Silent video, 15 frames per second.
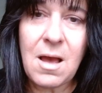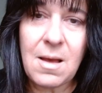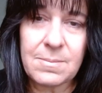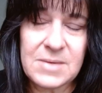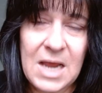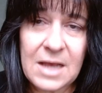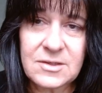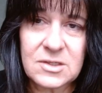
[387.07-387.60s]

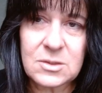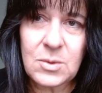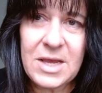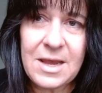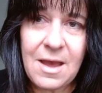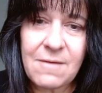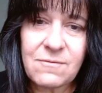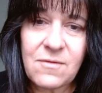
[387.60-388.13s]
next
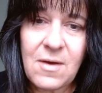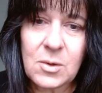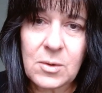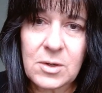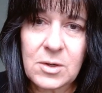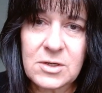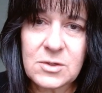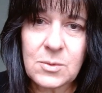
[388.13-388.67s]
week on
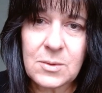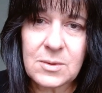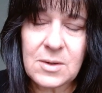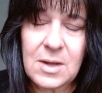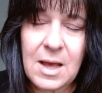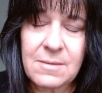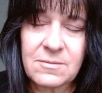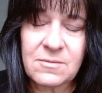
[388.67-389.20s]
February
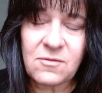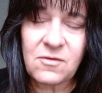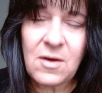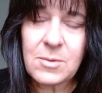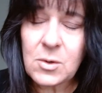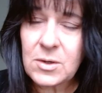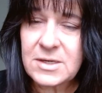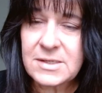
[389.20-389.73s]

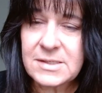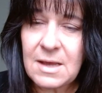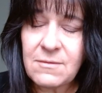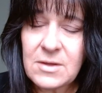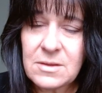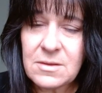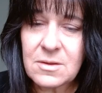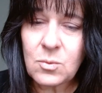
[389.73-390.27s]

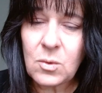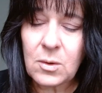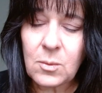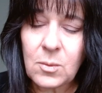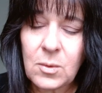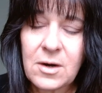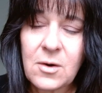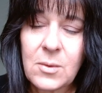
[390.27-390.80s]
7th, where
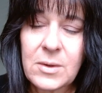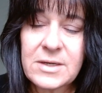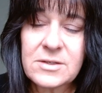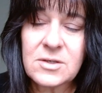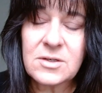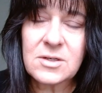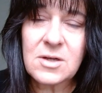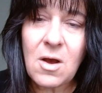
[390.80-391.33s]
we're going
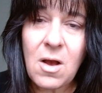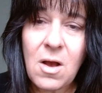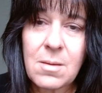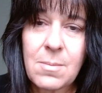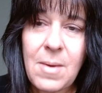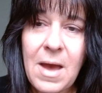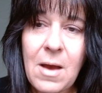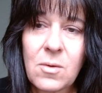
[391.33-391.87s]
to talk
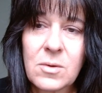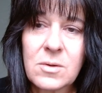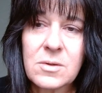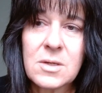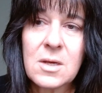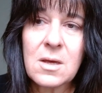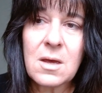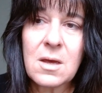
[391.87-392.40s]
about
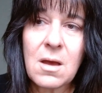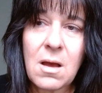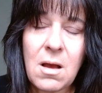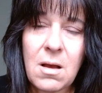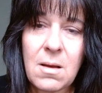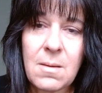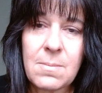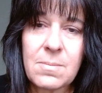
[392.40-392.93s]

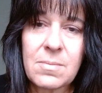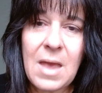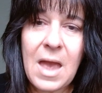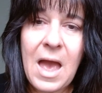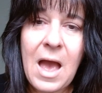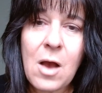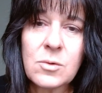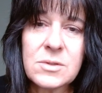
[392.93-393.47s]

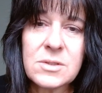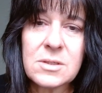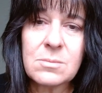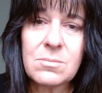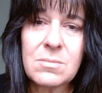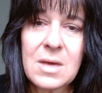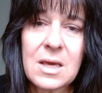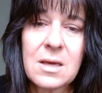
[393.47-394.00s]
how to
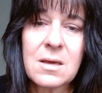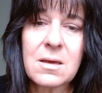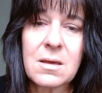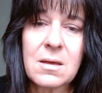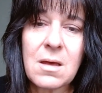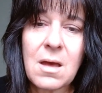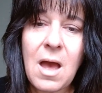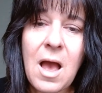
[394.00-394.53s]
make
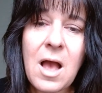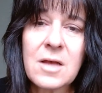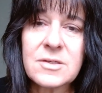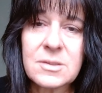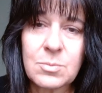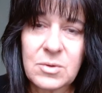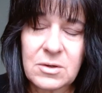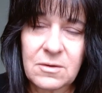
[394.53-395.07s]
a
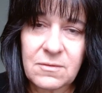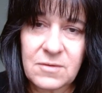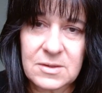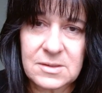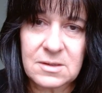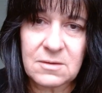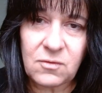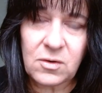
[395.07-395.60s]
hospital
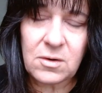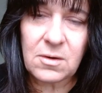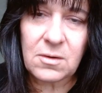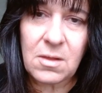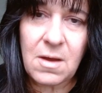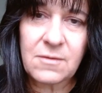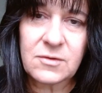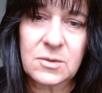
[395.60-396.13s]
visit for your
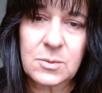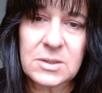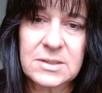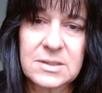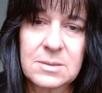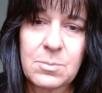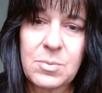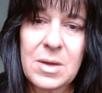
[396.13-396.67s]
loved
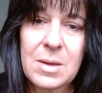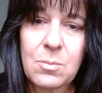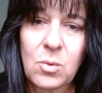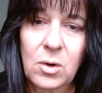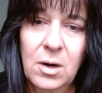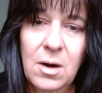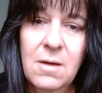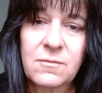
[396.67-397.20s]
ones a bit
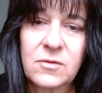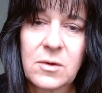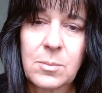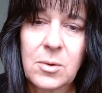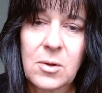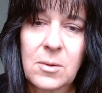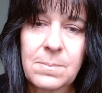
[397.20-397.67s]
more comfortable.